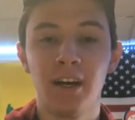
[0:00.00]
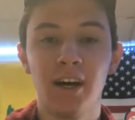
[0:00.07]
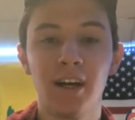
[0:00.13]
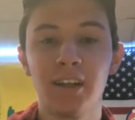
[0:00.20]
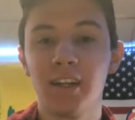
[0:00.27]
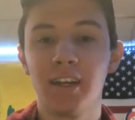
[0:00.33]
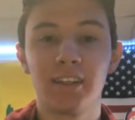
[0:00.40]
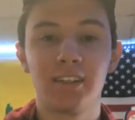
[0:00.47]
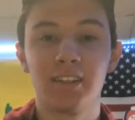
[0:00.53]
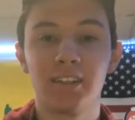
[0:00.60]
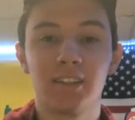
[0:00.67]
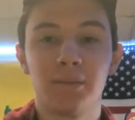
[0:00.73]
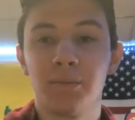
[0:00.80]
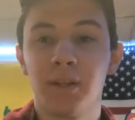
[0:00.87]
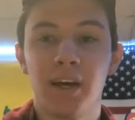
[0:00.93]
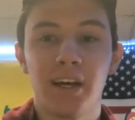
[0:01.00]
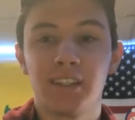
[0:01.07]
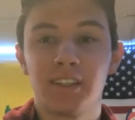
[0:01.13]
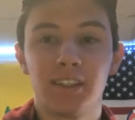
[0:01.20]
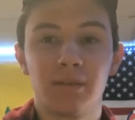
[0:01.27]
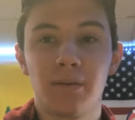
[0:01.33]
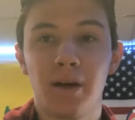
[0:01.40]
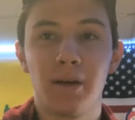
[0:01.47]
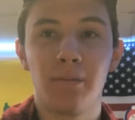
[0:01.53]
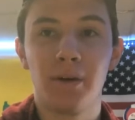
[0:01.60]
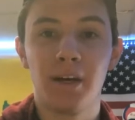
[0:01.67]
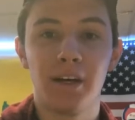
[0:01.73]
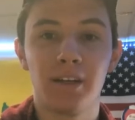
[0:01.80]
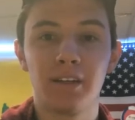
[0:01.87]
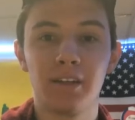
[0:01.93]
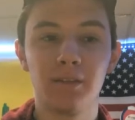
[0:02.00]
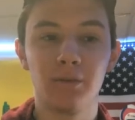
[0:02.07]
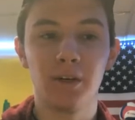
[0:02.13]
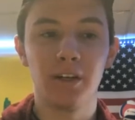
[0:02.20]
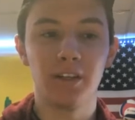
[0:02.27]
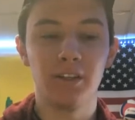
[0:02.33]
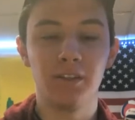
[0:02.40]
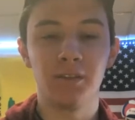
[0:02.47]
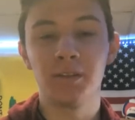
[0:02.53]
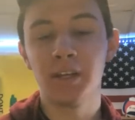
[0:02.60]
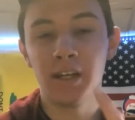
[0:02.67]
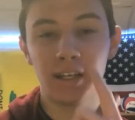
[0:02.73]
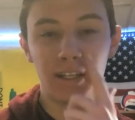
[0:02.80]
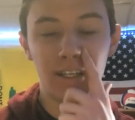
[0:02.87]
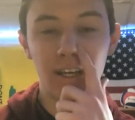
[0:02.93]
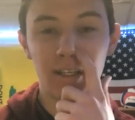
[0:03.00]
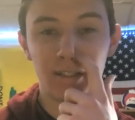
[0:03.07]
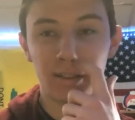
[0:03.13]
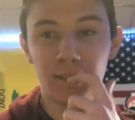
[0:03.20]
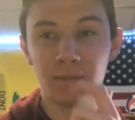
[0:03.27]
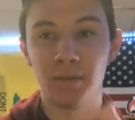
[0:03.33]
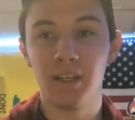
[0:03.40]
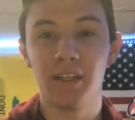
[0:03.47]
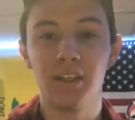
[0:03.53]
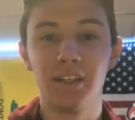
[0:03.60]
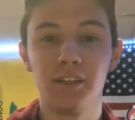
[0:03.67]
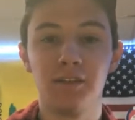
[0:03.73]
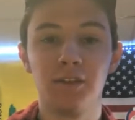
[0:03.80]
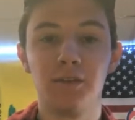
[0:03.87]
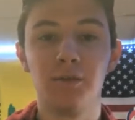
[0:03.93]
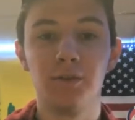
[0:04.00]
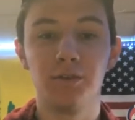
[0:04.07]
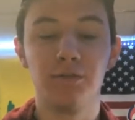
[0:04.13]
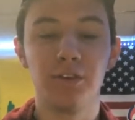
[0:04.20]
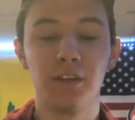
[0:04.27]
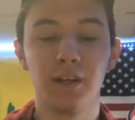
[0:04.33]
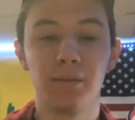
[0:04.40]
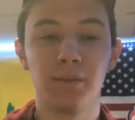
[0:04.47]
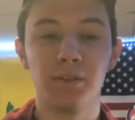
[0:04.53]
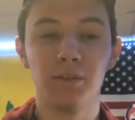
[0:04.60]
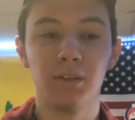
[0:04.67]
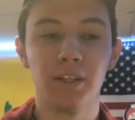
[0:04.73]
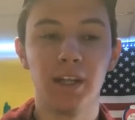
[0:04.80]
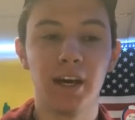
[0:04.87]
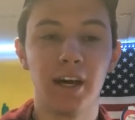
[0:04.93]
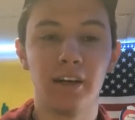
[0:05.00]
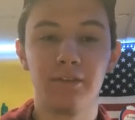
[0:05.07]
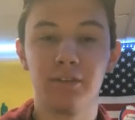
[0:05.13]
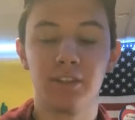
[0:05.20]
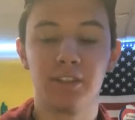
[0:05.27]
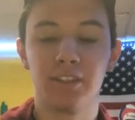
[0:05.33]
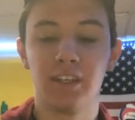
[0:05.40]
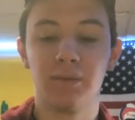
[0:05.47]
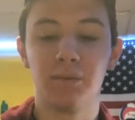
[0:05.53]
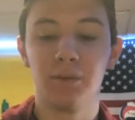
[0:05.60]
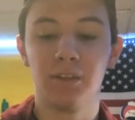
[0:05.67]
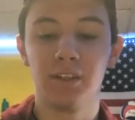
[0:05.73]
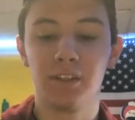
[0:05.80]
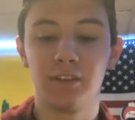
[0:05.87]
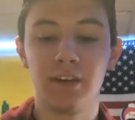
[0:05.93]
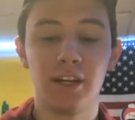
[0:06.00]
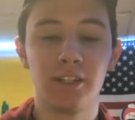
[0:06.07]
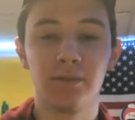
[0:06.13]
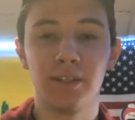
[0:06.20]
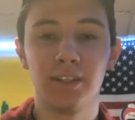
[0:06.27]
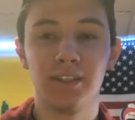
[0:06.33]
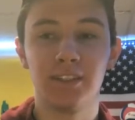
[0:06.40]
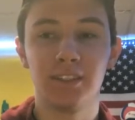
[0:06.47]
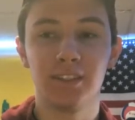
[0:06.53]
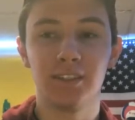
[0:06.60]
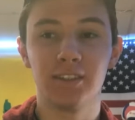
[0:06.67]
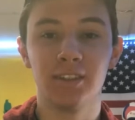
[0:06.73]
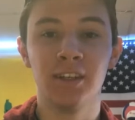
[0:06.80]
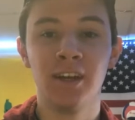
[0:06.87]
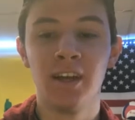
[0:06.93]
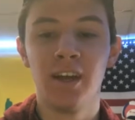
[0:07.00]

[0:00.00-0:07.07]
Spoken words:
unlike just a plastic pipette where you kind of guesstimate and you would fill up to a line, for example, in a graduated cylinder.